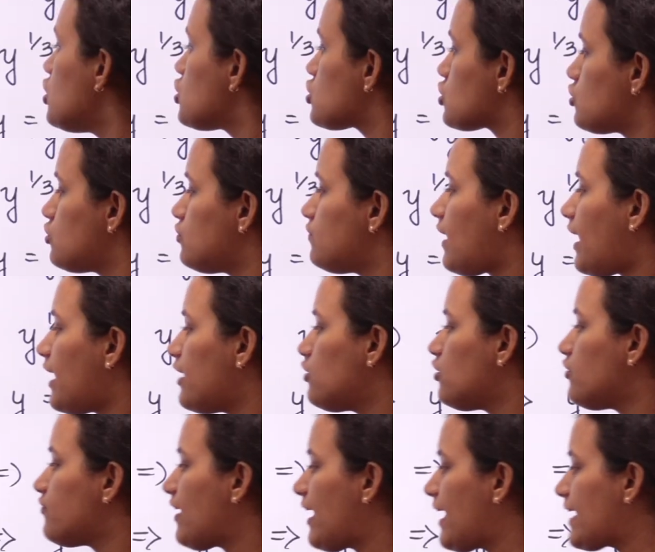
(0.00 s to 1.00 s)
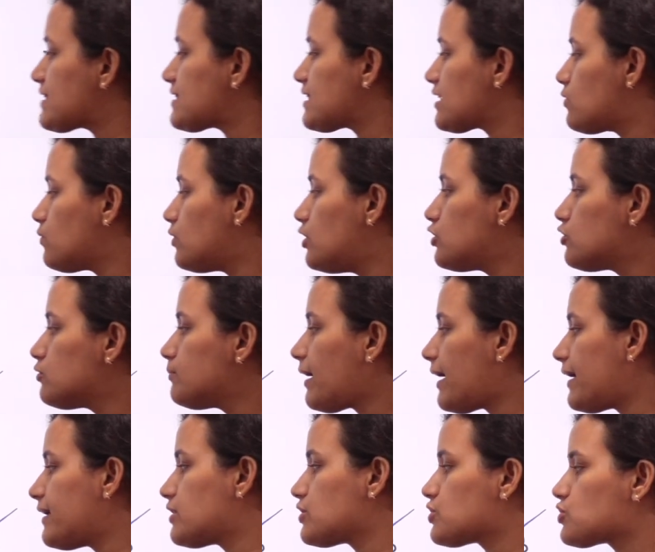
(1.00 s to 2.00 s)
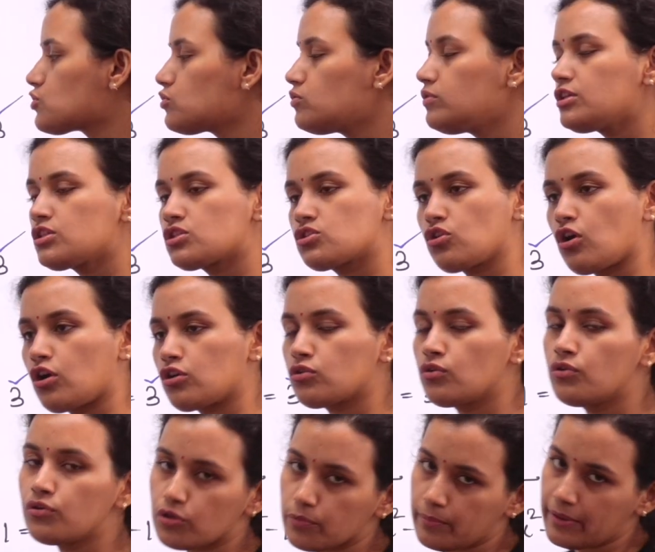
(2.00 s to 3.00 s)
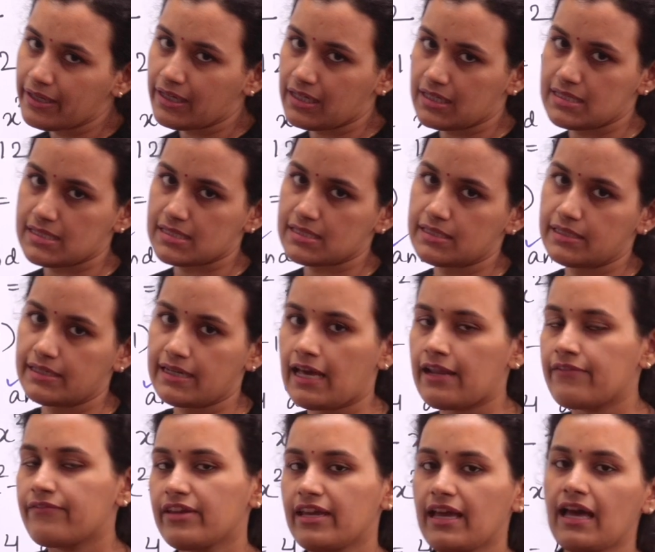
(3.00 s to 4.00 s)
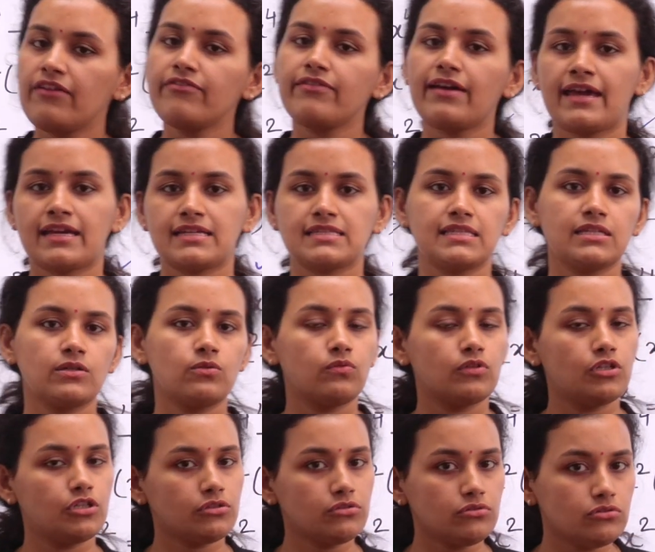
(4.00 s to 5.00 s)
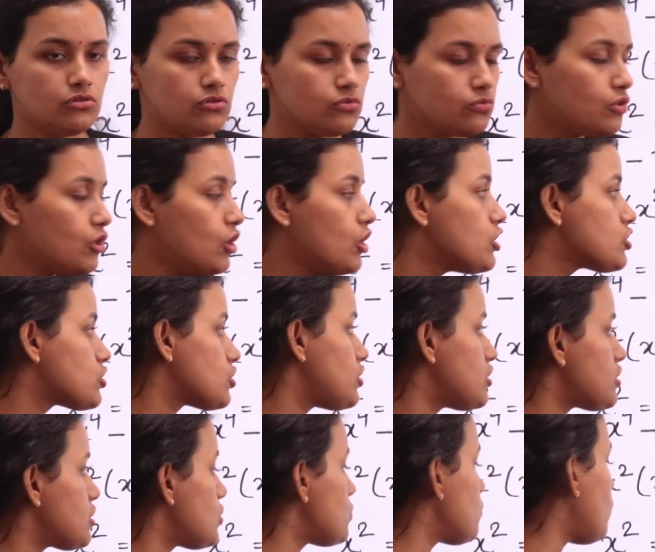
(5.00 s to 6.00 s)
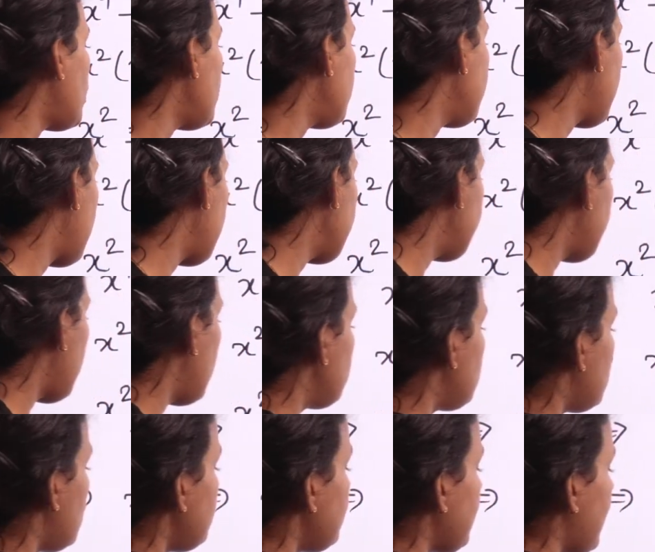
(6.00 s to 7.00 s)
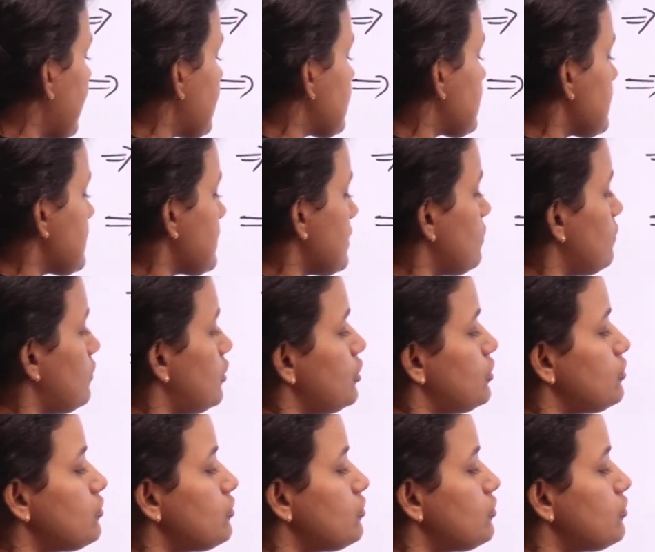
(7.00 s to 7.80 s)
So the value of x equal to minus 2 is not going to be considered. And we have x equal to 2. So this is what we have found out x is equal